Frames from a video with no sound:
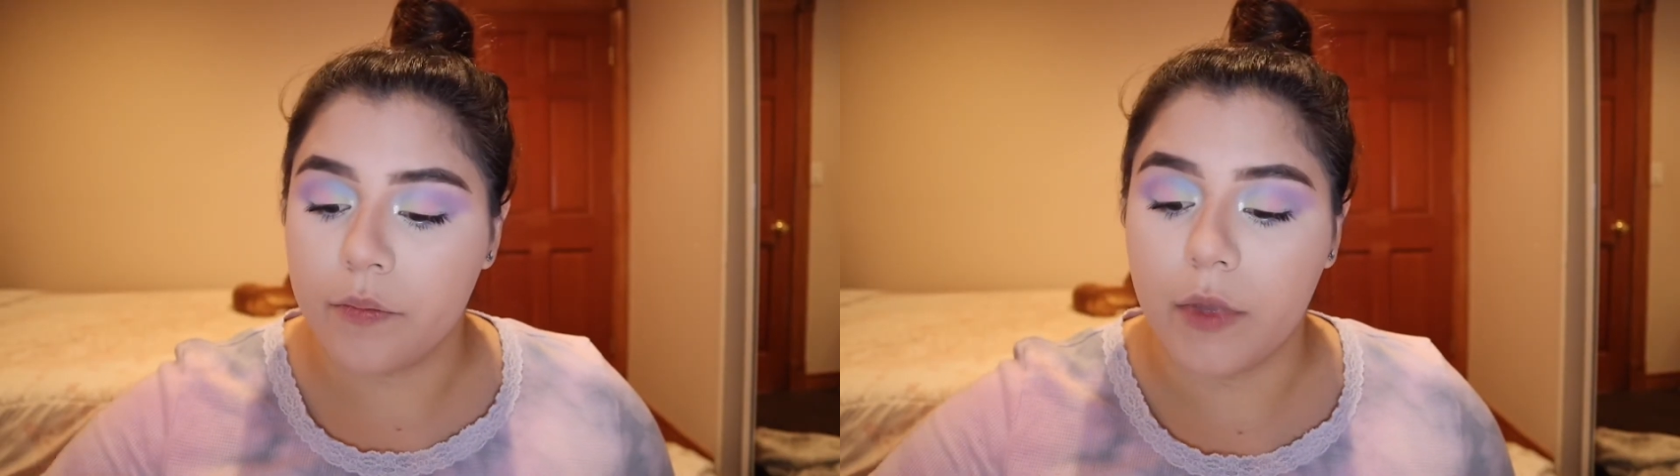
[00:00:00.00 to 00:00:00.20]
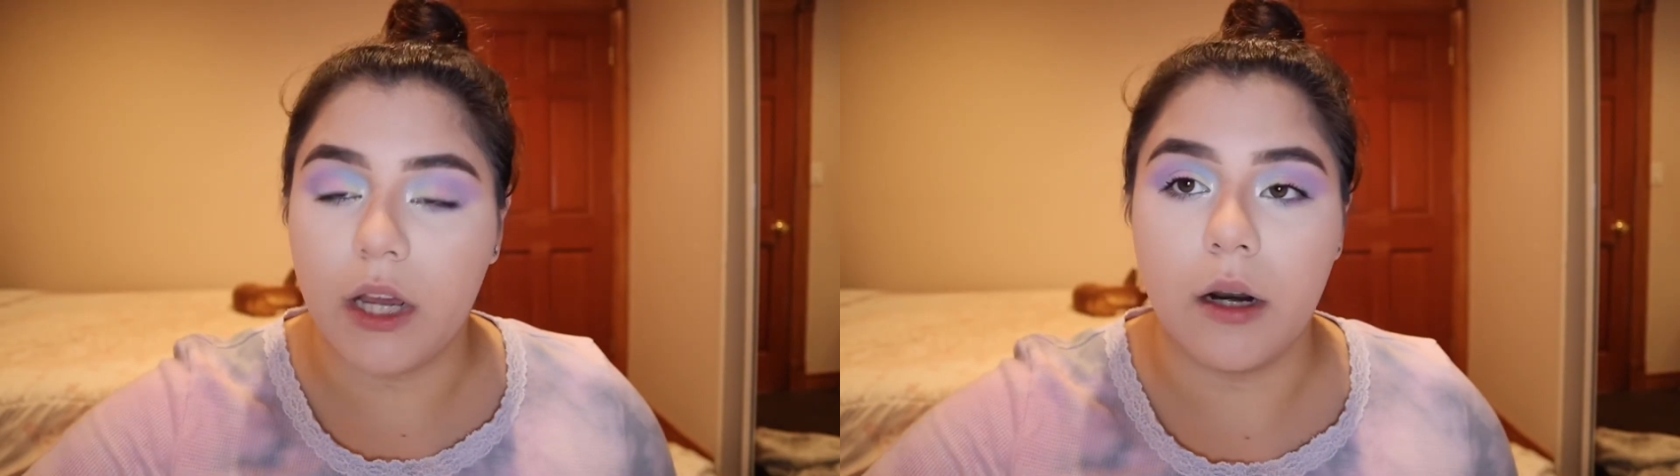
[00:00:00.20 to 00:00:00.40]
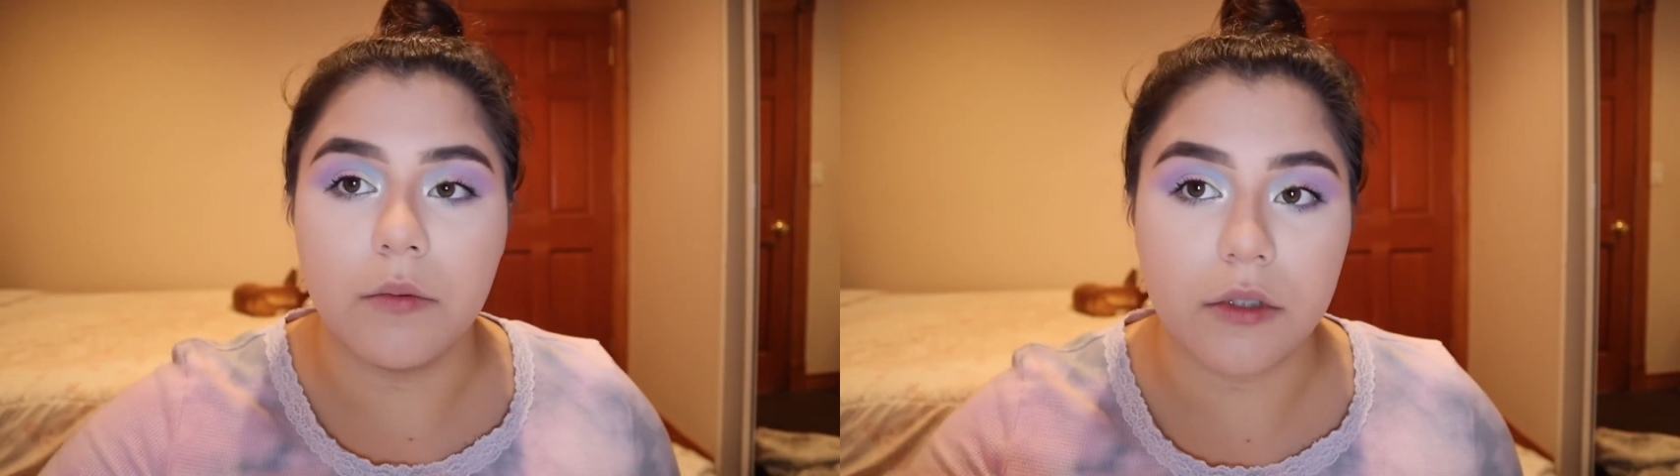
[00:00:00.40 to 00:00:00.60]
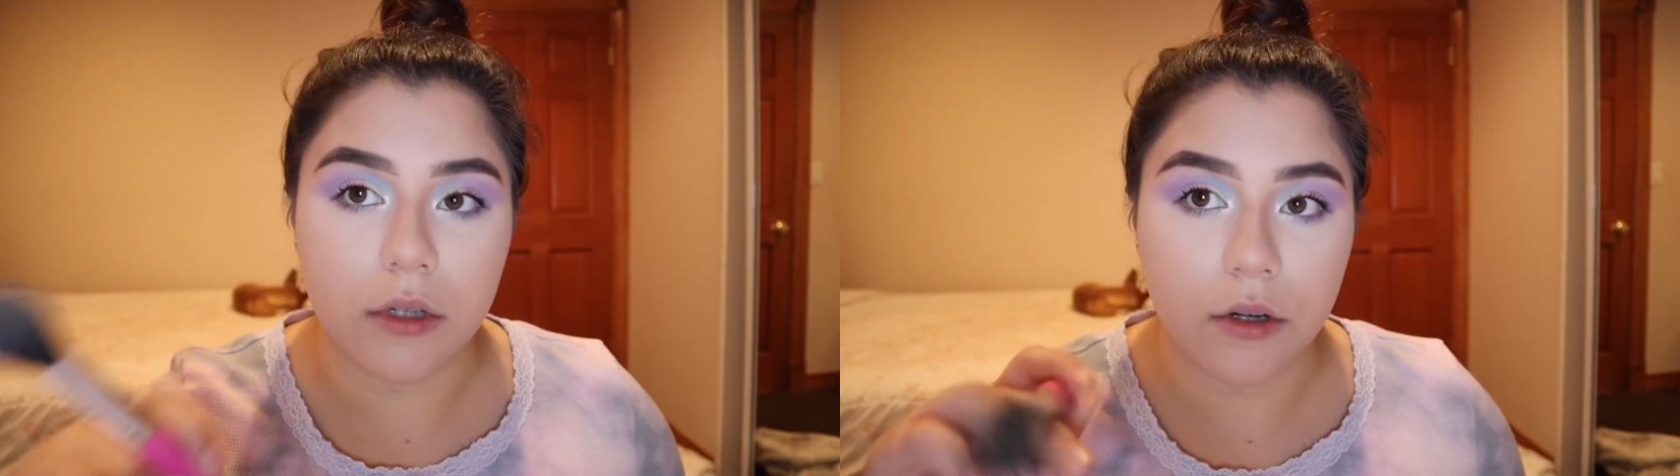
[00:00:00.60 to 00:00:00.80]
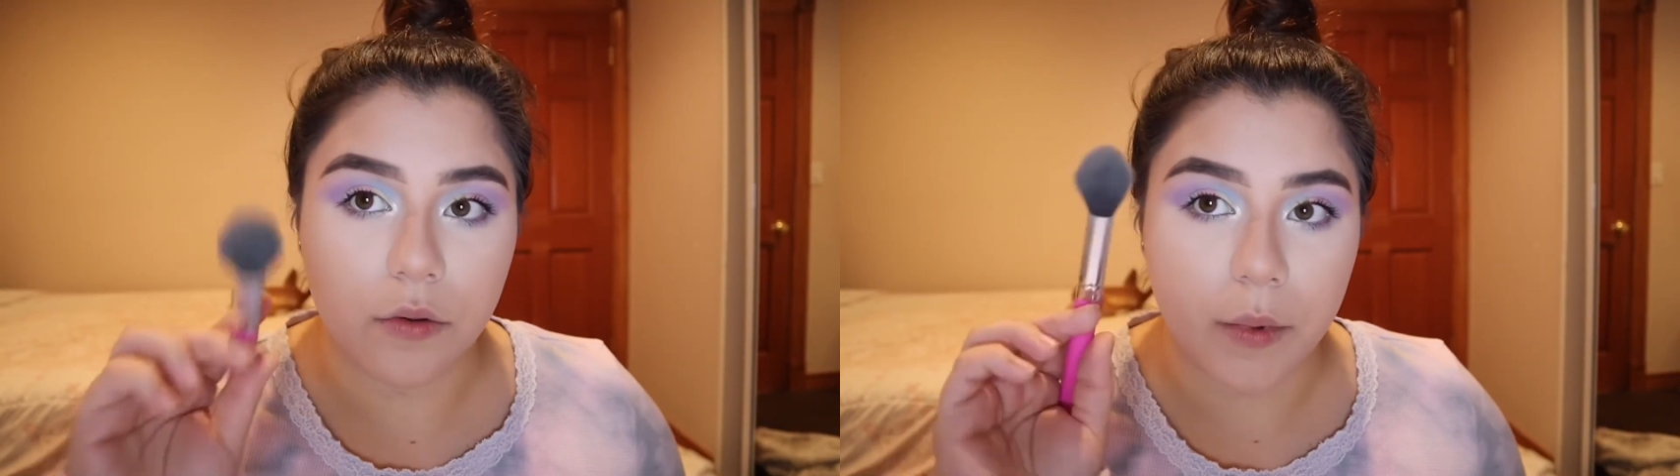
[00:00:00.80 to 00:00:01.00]
And I'm just
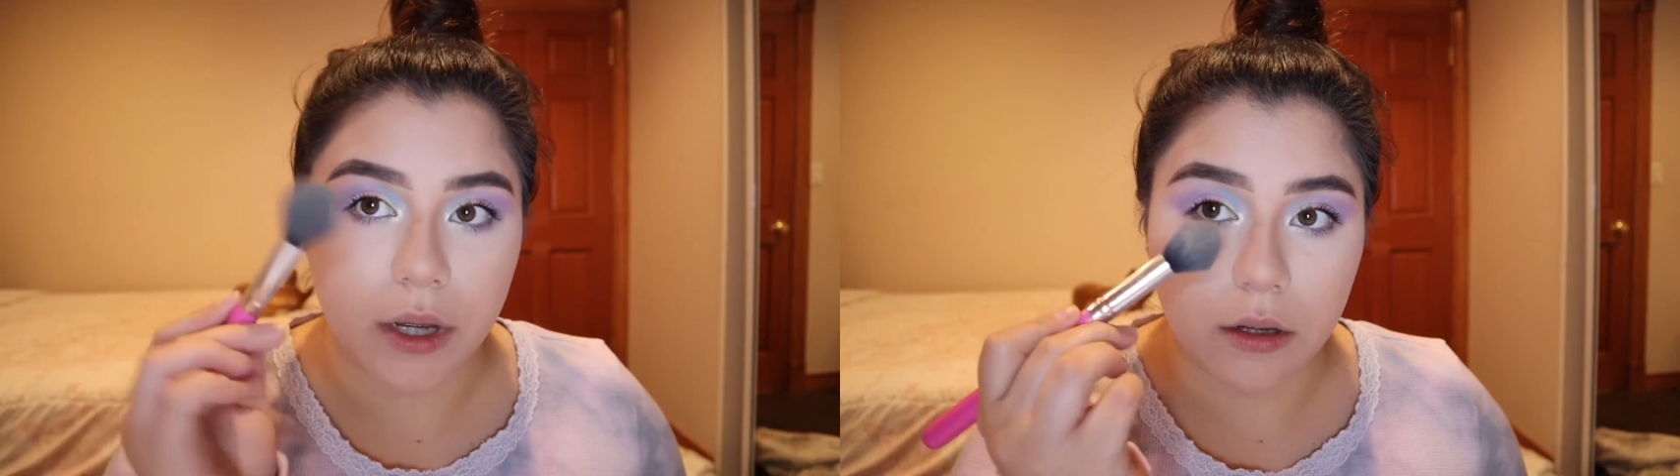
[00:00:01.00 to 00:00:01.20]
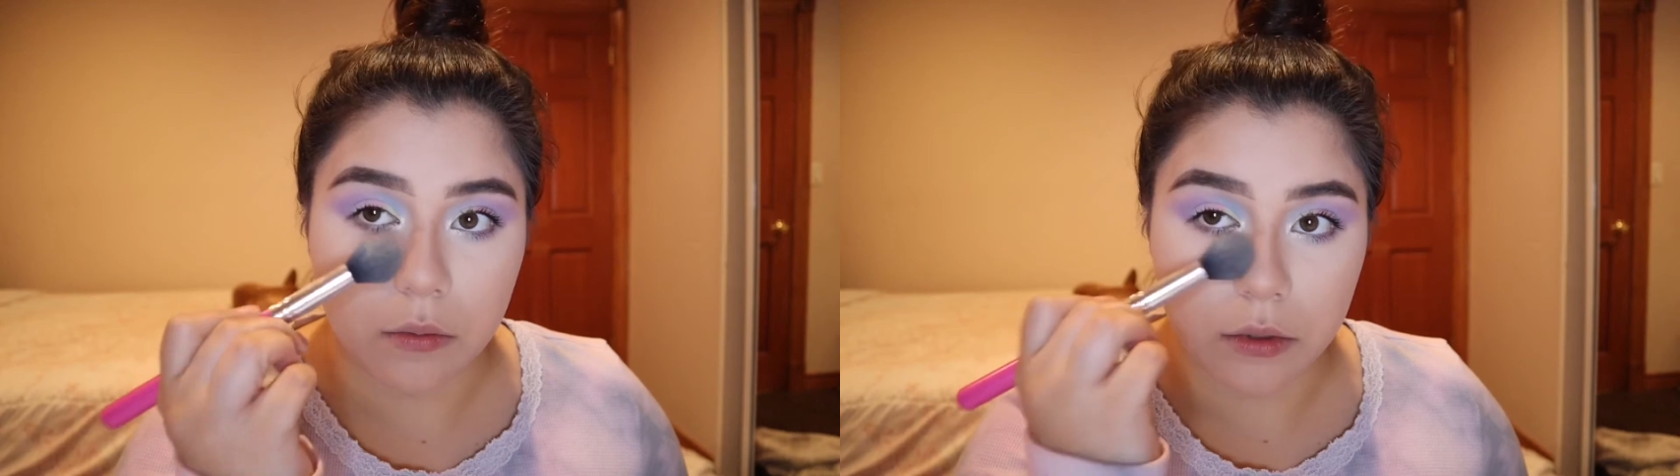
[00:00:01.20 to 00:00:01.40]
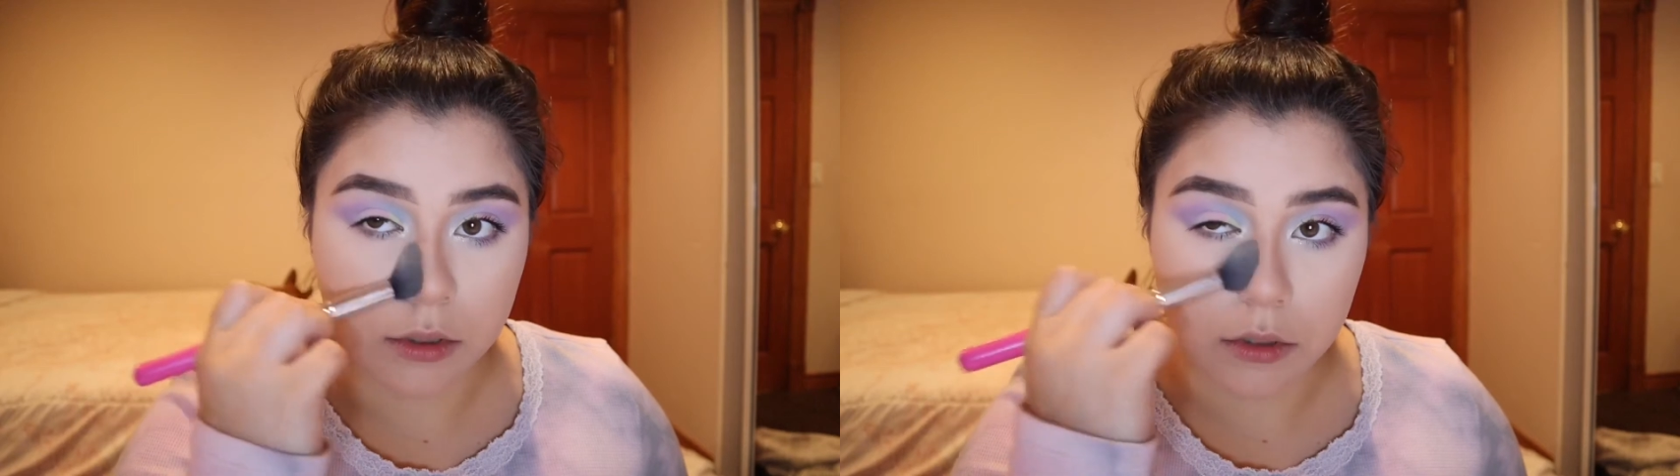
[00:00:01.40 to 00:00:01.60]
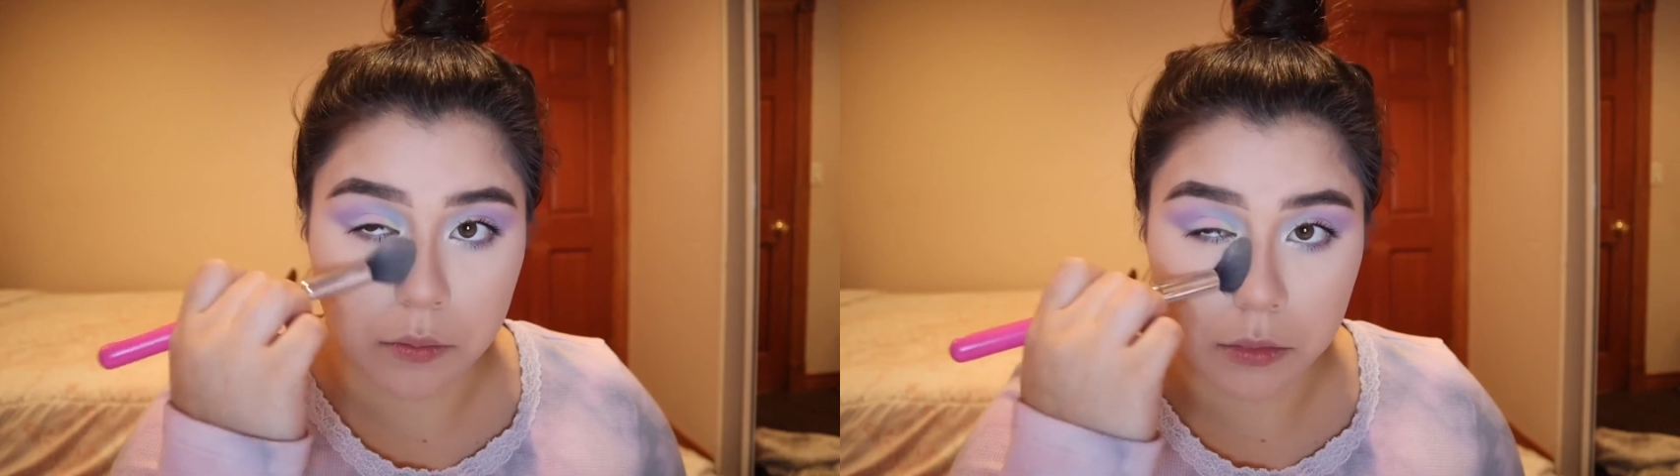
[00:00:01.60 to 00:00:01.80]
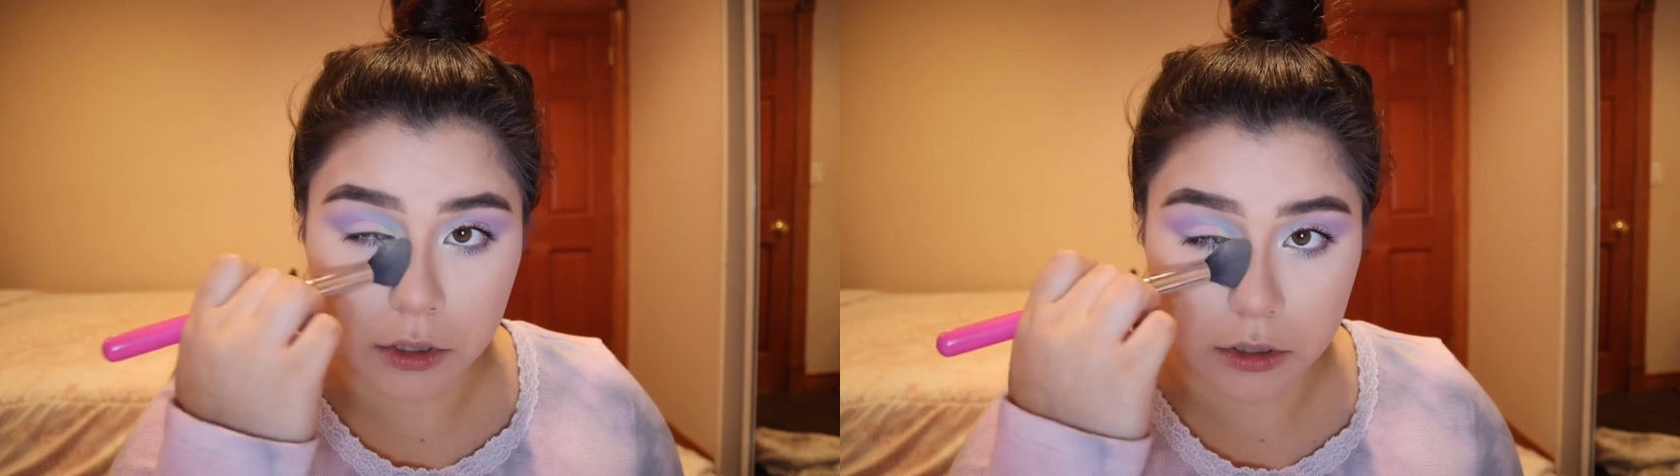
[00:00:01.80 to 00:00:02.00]
gonna go back in with this
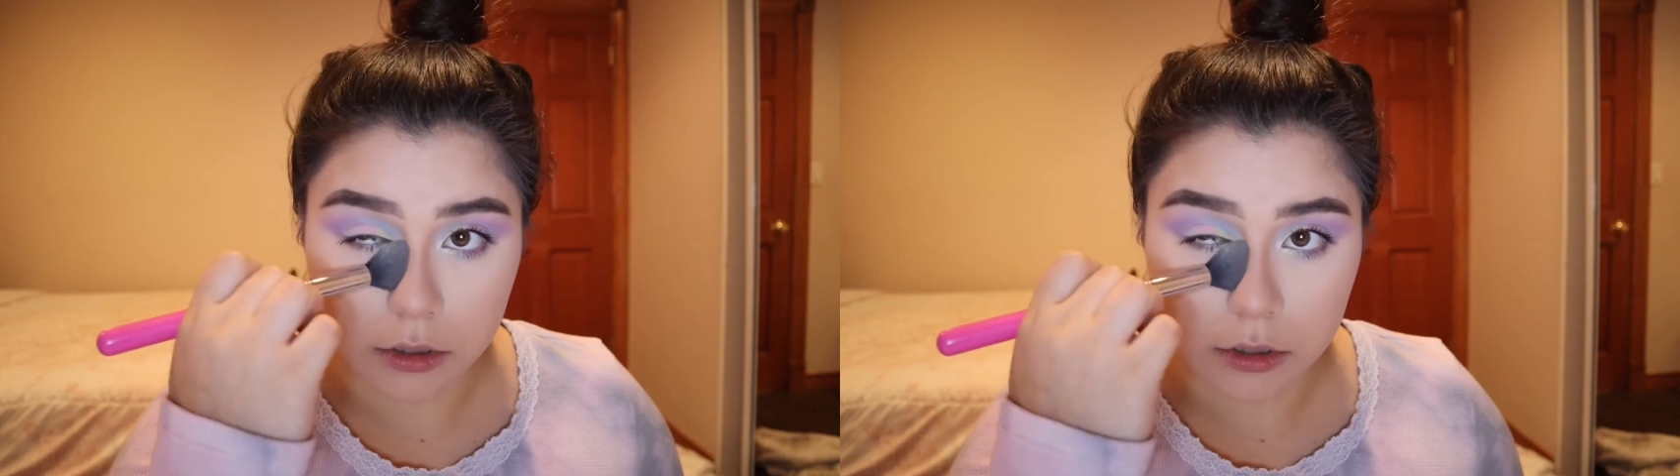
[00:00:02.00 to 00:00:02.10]
brush a